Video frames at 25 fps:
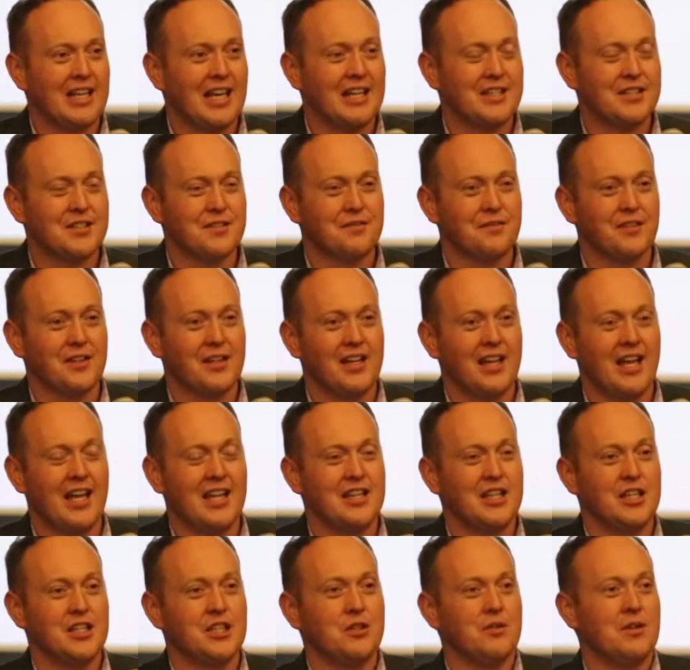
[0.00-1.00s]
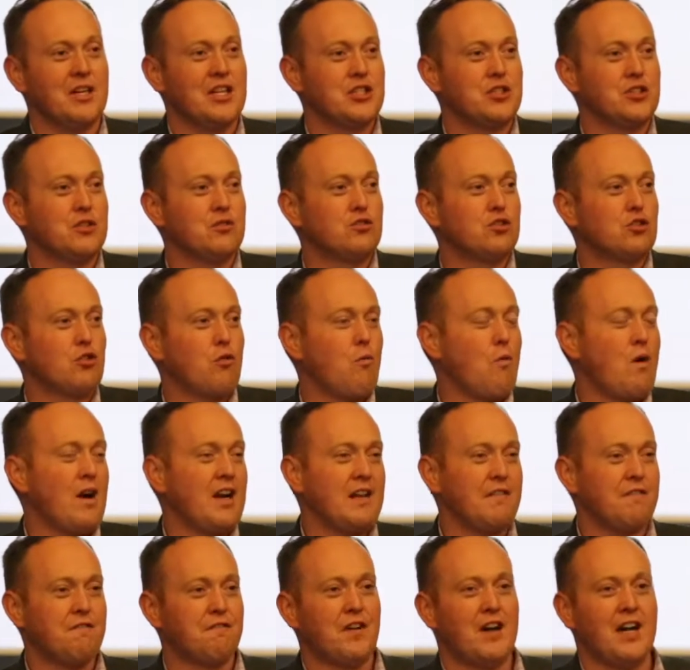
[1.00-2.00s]
gate to fine, and then you issue
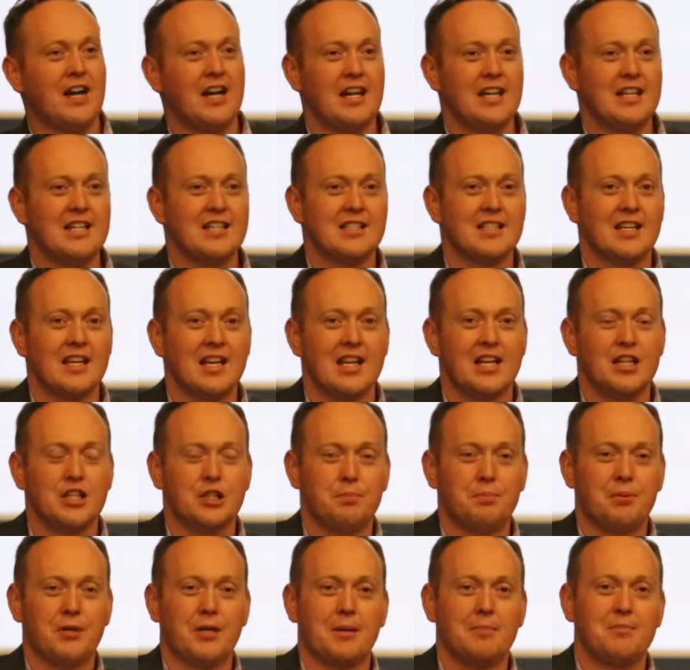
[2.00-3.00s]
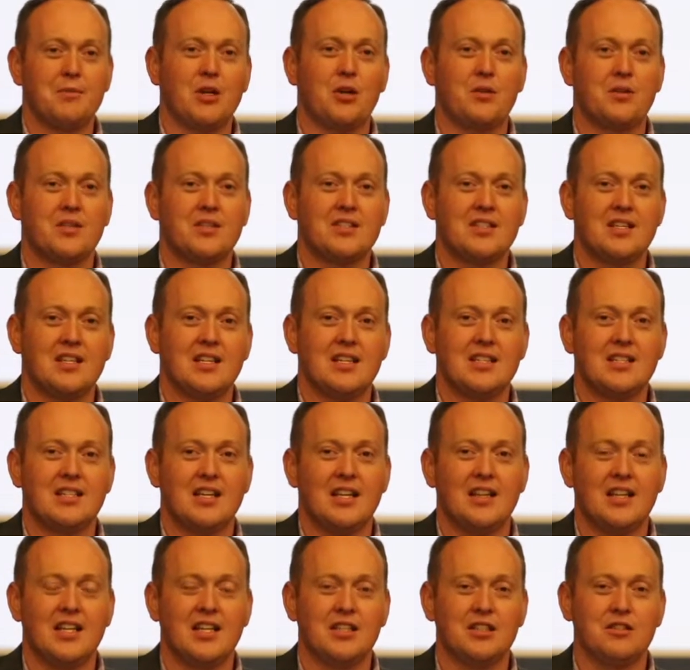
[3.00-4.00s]
20 fines, and you put up notices,
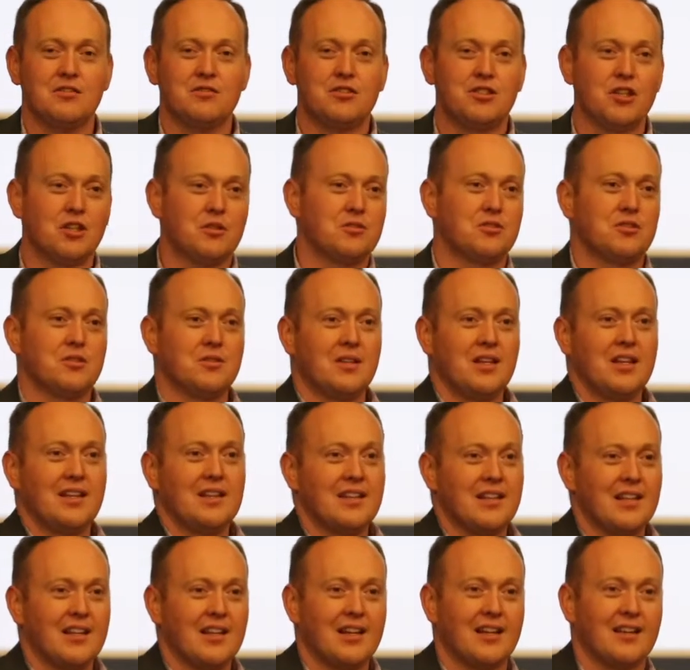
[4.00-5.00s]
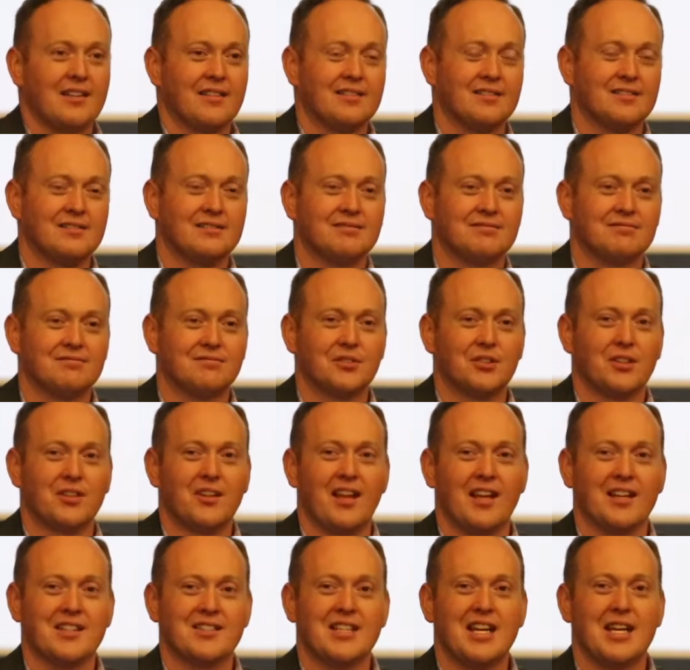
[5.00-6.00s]
and then you don't do anything for the
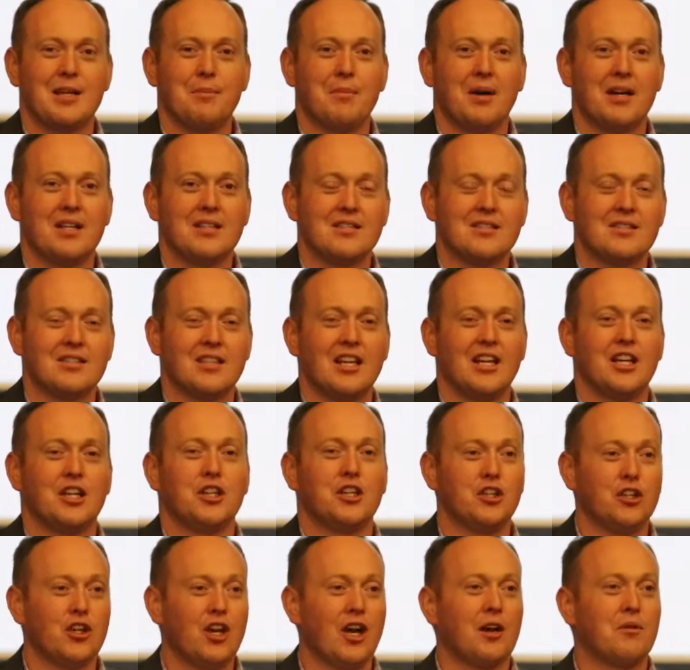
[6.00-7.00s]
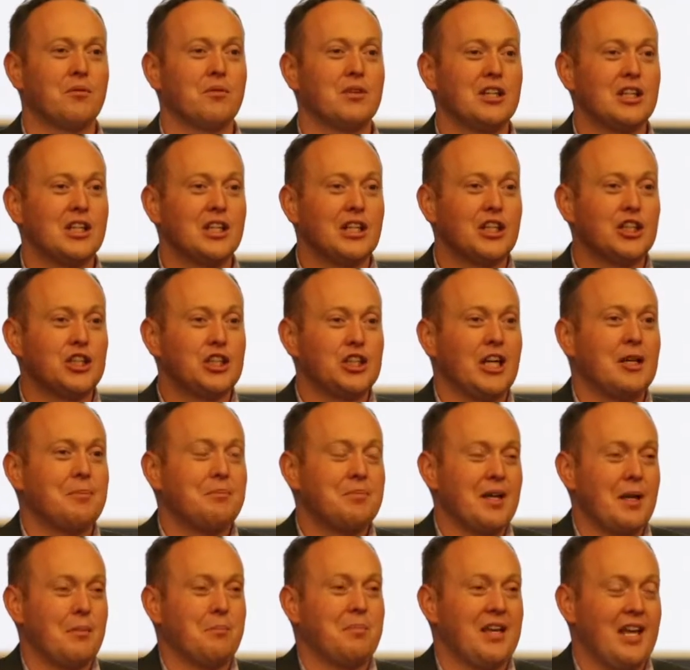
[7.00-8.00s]
next 8 months, you're not really going to
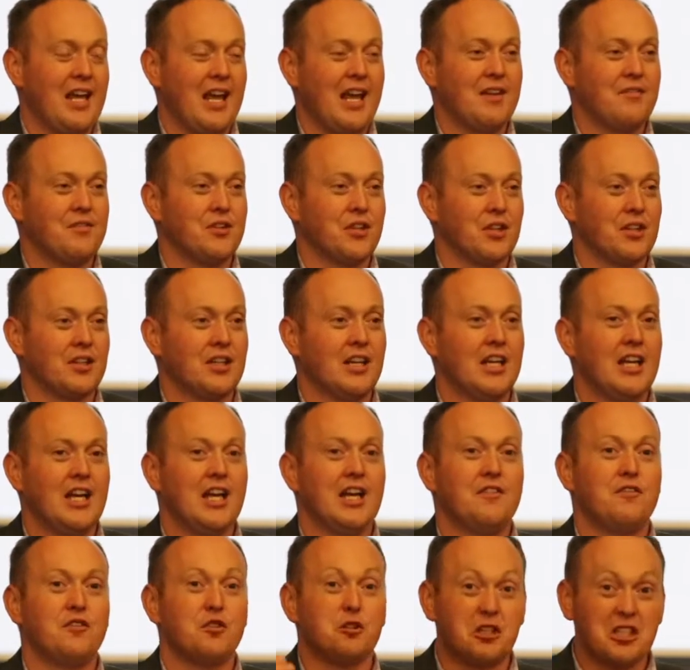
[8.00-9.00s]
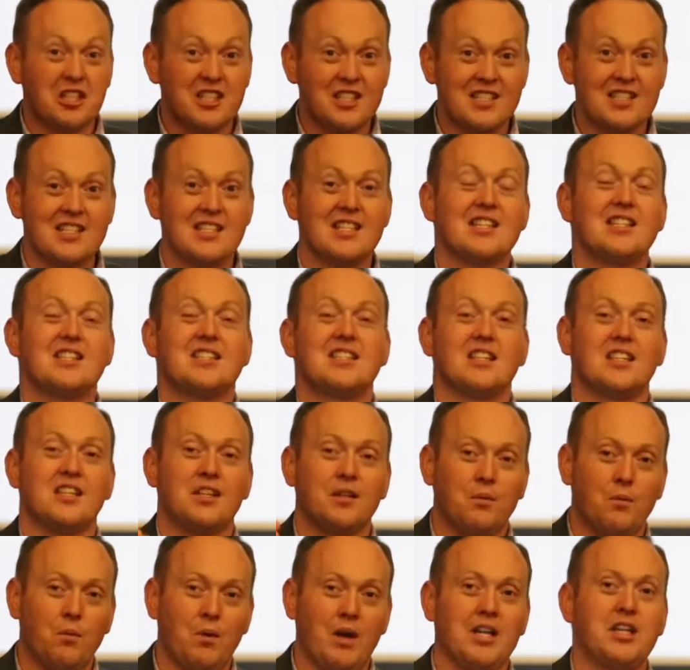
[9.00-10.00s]
shape that behavior. If you're consistent
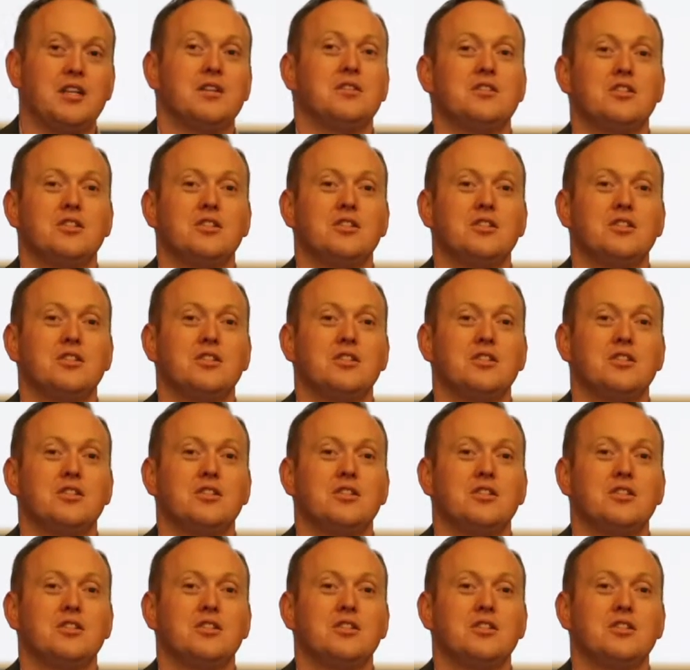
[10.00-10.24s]
in what you